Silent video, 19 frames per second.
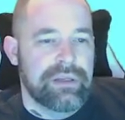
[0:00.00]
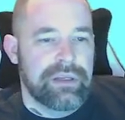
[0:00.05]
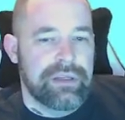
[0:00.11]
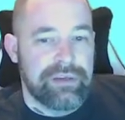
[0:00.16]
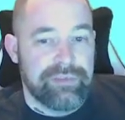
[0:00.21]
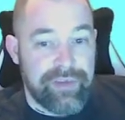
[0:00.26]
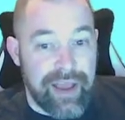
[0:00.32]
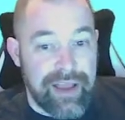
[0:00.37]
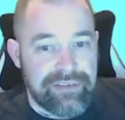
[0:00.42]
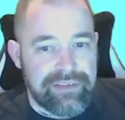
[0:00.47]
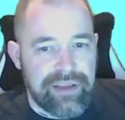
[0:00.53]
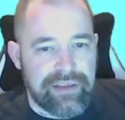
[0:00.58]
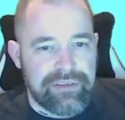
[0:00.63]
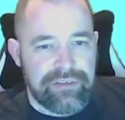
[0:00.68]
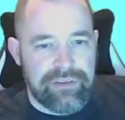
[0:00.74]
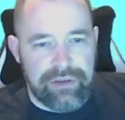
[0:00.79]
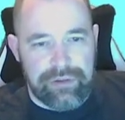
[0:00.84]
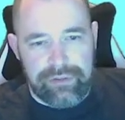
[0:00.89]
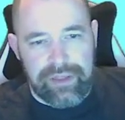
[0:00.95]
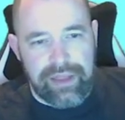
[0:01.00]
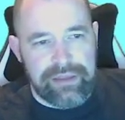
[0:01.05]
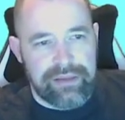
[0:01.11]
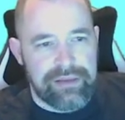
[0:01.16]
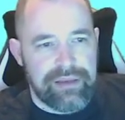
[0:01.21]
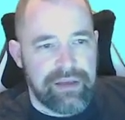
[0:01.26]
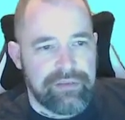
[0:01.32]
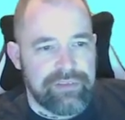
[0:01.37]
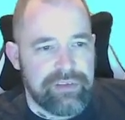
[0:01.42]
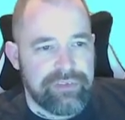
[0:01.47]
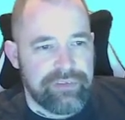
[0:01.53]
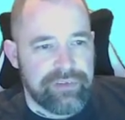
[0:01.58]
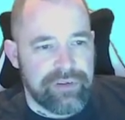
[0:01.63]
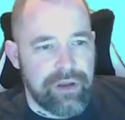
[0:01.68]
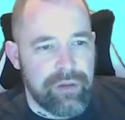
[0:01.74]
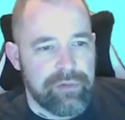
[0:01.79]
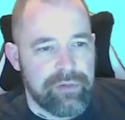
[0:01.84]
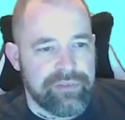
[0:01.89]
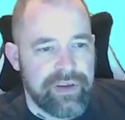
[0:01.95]
And if S had 2, then they'd have different
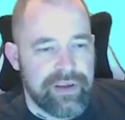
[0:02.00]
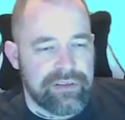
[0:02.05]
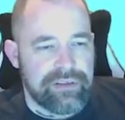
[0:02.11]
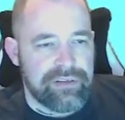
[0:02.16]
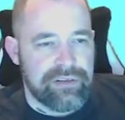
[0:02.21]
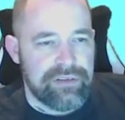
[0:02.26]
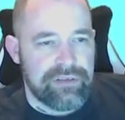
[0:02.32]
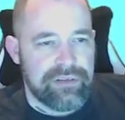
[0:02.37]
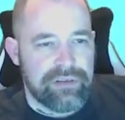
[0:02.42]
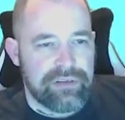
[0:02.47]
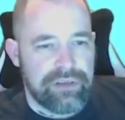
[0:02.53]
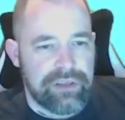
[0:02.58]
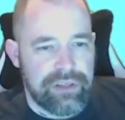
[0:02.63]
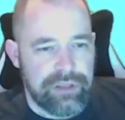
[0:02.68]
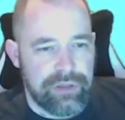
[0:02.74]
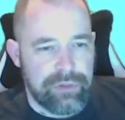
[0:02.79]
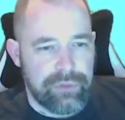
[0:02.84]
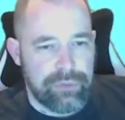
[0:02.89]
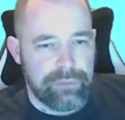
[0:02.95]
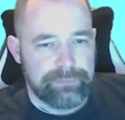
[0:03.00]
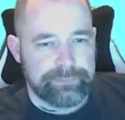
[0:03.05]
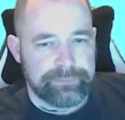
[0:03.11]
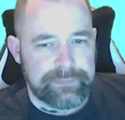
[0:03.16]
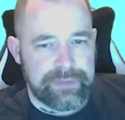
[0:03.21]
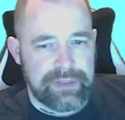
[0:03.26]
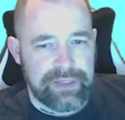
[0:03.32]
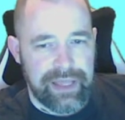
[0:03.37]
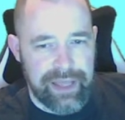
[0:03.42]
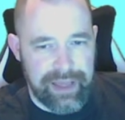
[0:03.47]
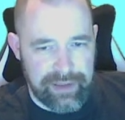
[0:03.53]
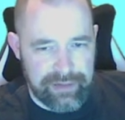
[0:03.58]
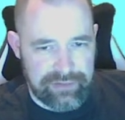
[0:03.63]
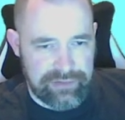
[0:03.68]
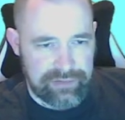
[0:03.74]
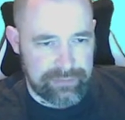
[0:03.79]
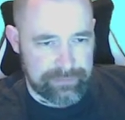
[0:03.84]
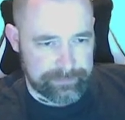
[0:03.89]
common factors. Q and S